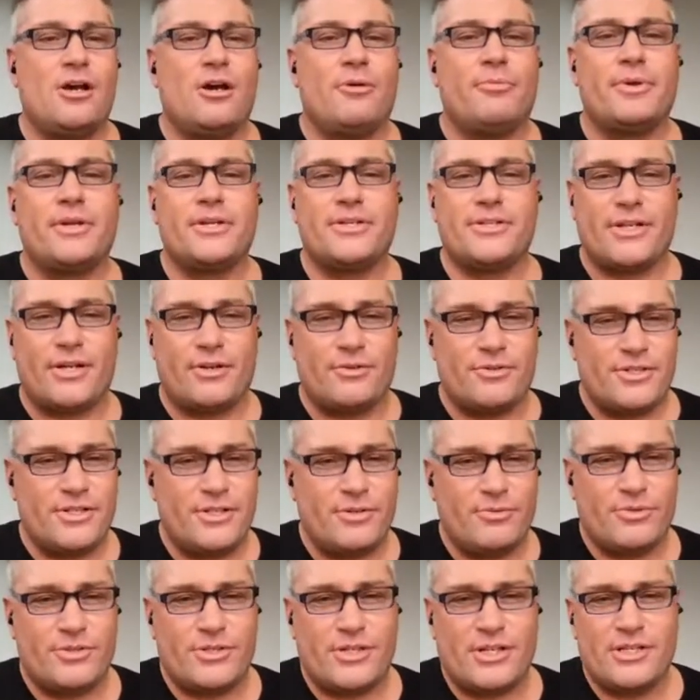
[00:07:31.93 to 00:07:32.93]
because I don't
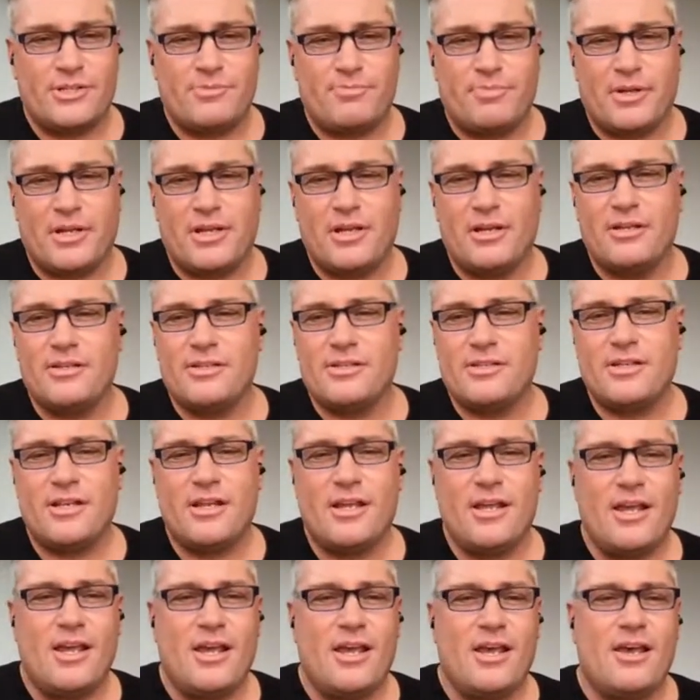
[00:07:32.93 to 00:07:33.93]
see it's because
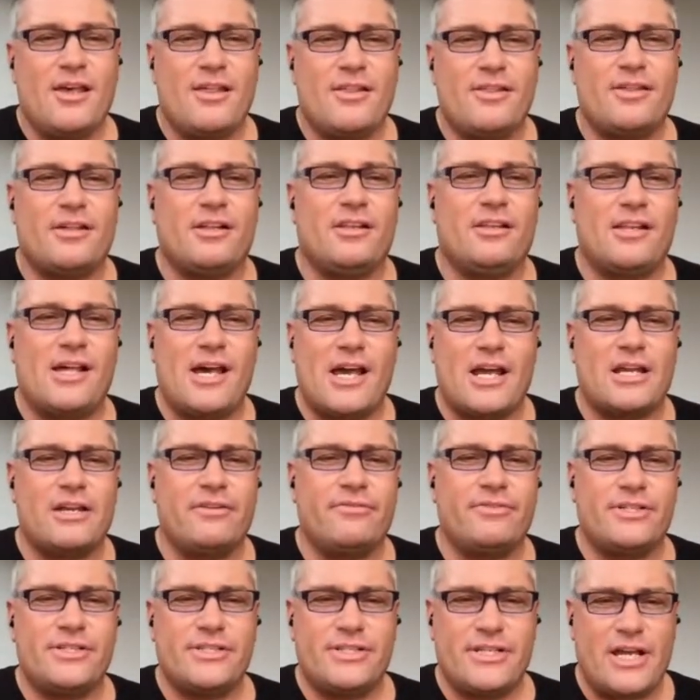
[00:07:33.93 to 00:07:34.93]
the lack
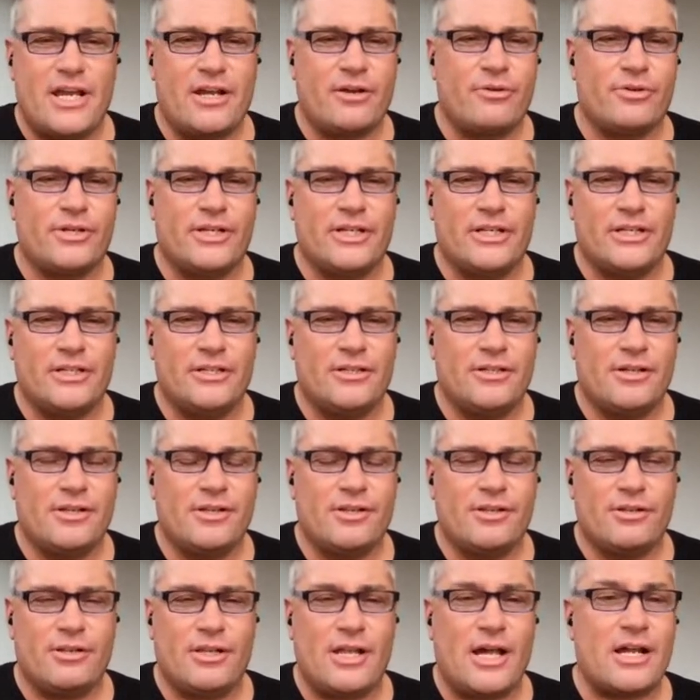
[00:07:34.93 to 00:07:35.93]
of integrity,
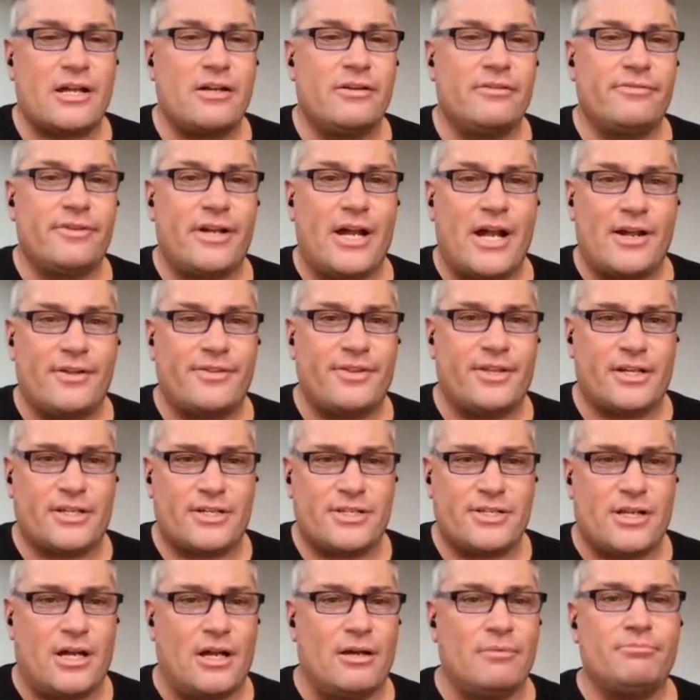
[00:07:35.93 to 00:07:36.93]
the lack of
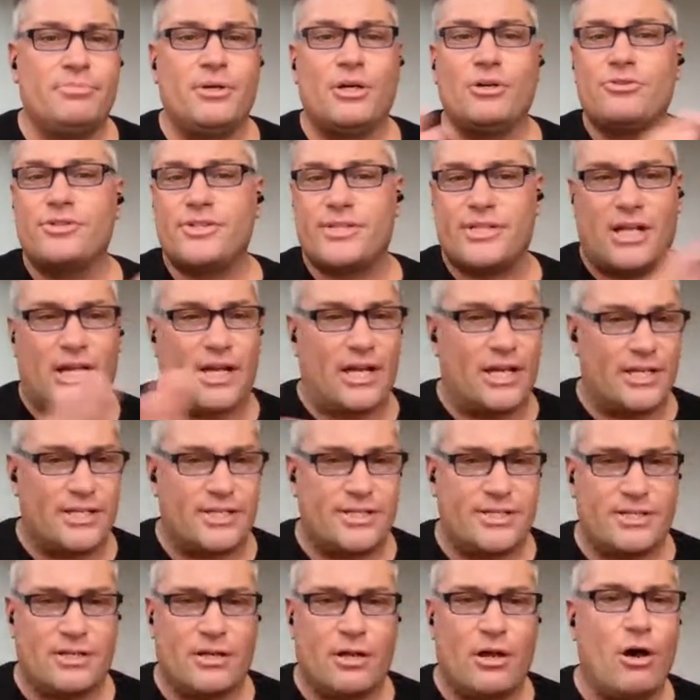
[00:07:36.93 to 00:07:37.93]
ethics on both
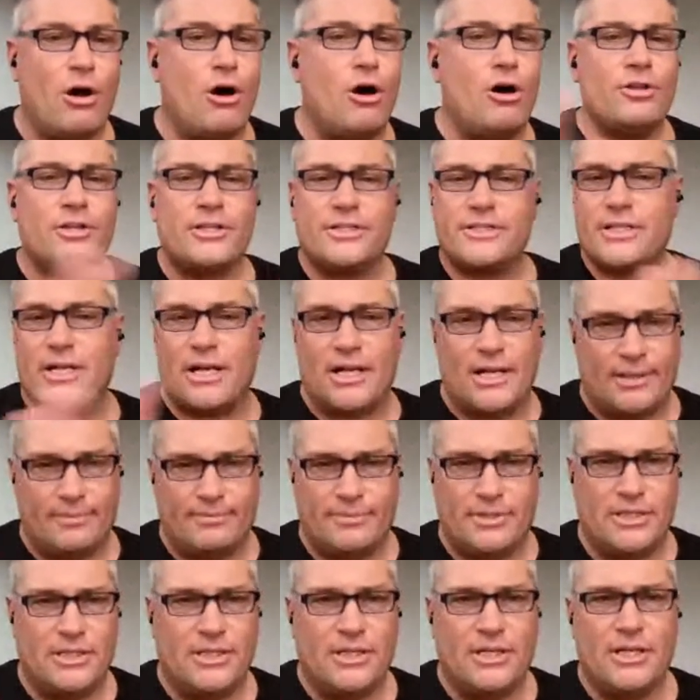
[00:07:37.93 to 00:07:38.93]
sides all the
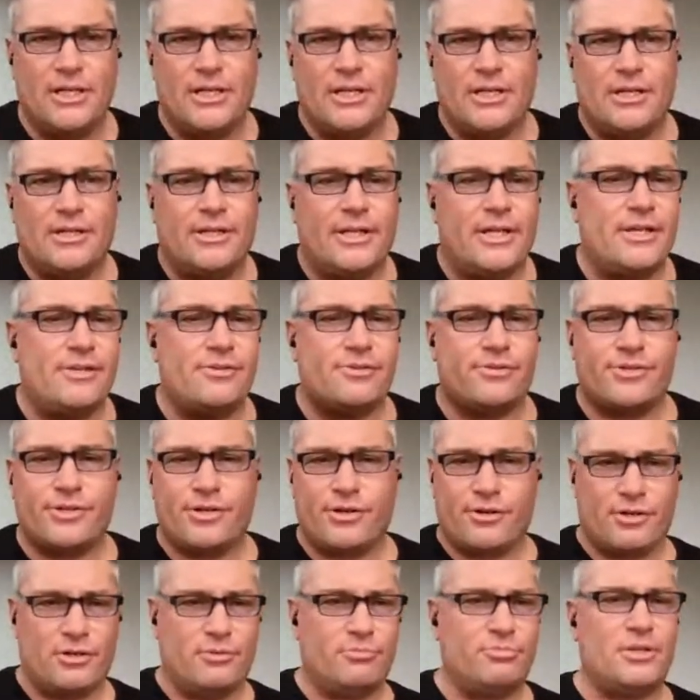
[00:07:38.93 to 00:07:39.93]
time. They either
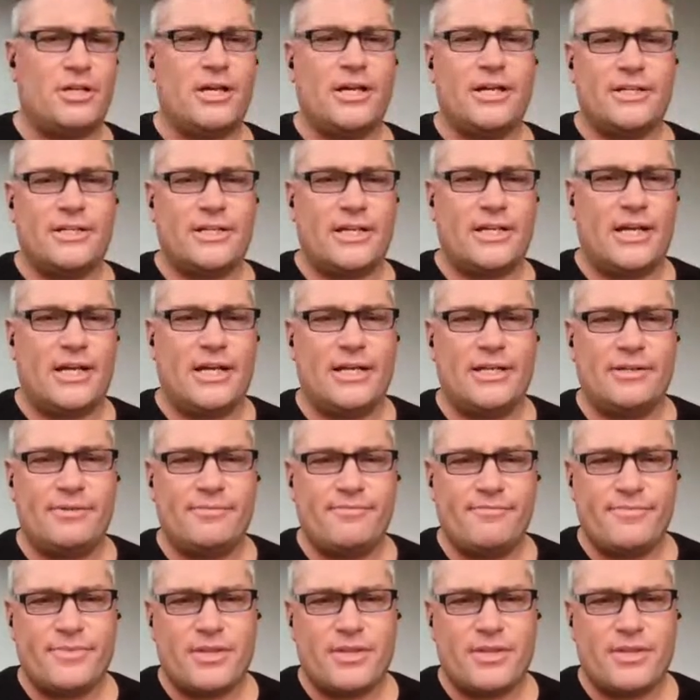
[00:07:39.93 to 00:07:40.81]
turn a blind eye